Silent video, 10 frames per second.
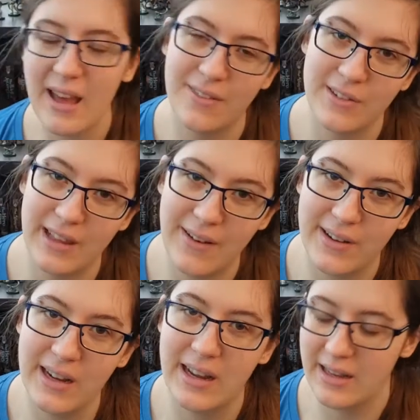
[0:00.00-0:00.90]
for that
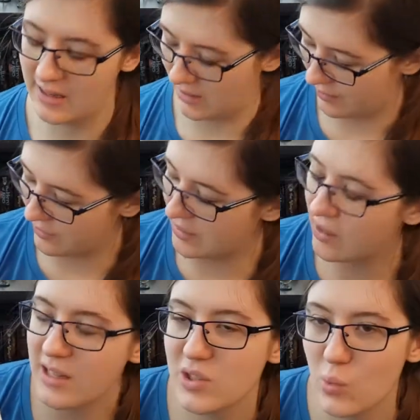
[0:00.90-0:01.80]
one, I have The
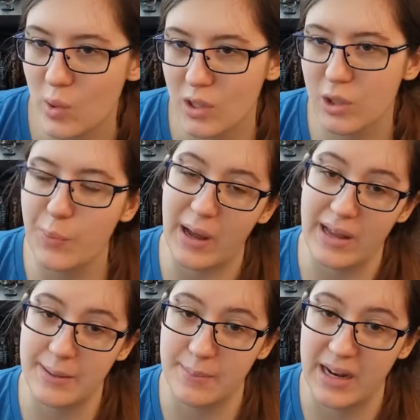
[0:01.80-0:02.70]
Lost World
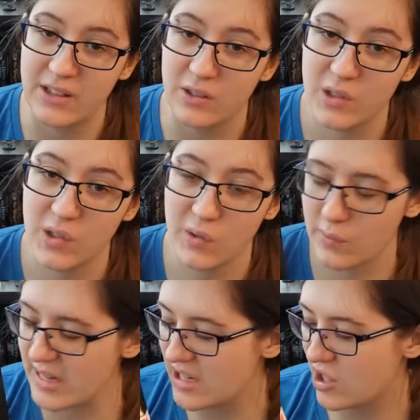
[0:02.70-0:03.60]
by Michael
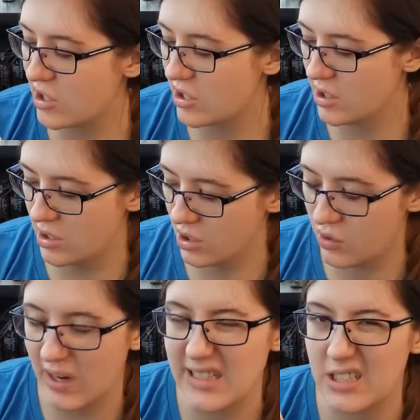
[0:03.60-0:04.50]
Crichton,
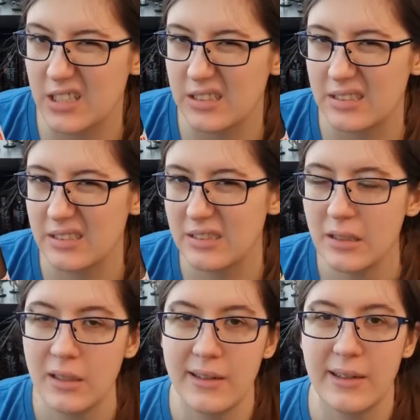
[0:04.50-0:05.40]

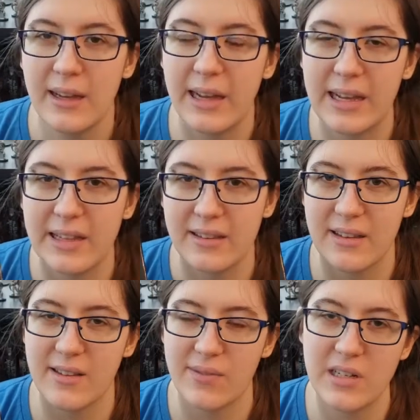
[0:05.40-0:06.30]
and
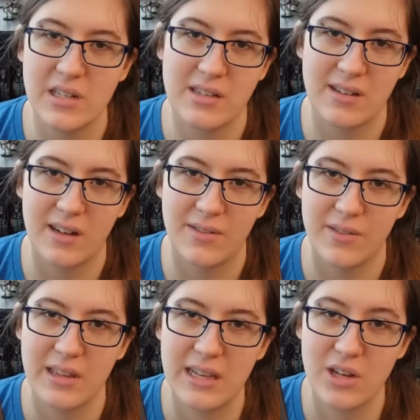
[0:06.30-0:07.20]
this finishes off
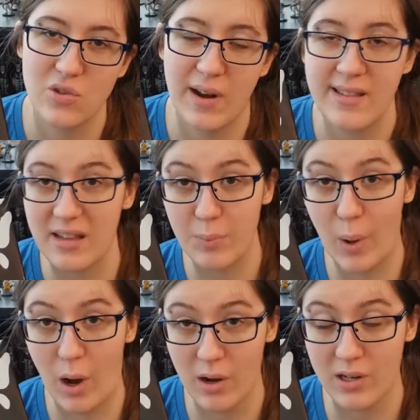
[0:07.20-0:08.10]
the Jurassic
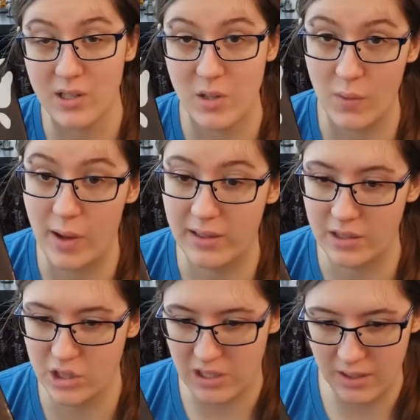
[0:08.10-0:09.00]
Park
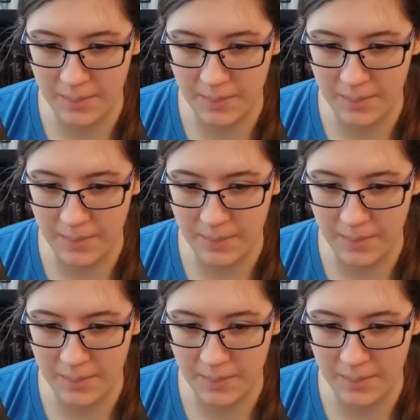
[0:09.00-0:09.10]
duology.